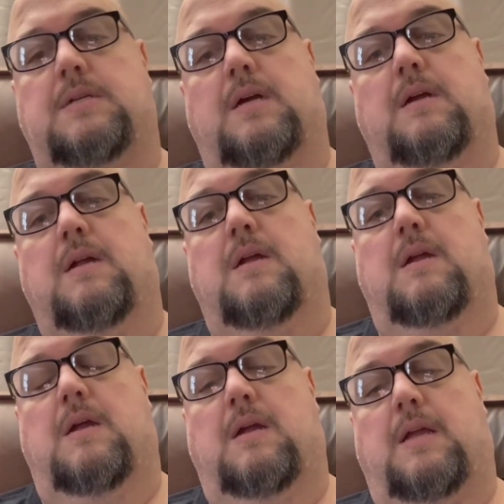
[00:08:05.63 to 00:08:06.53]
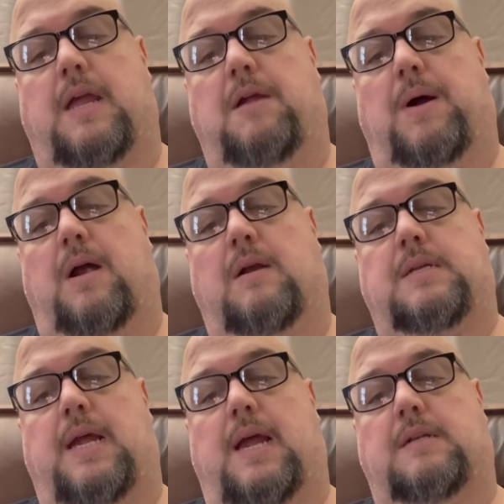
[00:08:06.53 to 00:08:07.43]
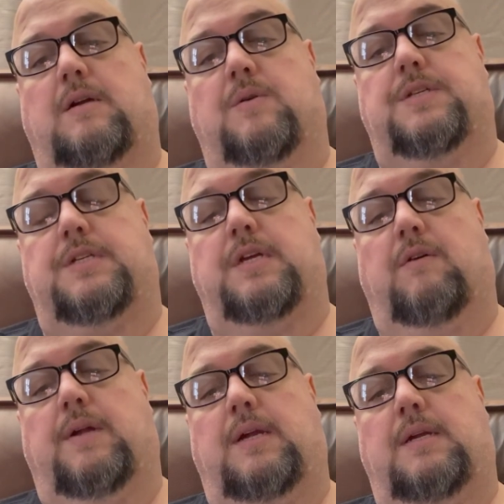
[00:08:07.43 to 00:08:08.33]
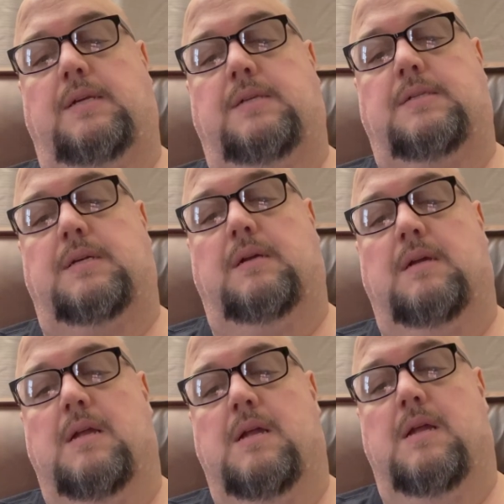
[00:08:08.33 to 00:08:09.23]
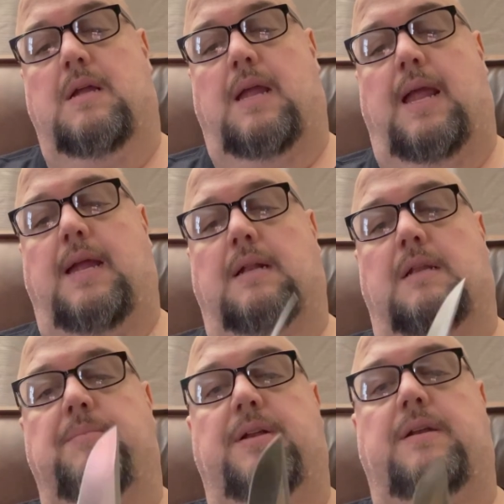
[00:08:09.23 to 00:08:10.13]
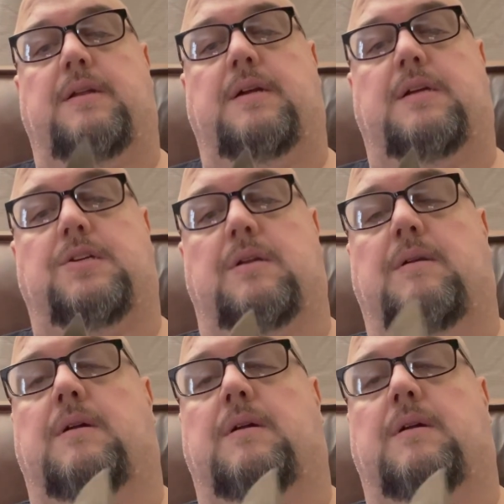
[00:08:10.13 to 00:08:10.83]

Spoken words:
a K-bar Tactical Series 8 limited edition.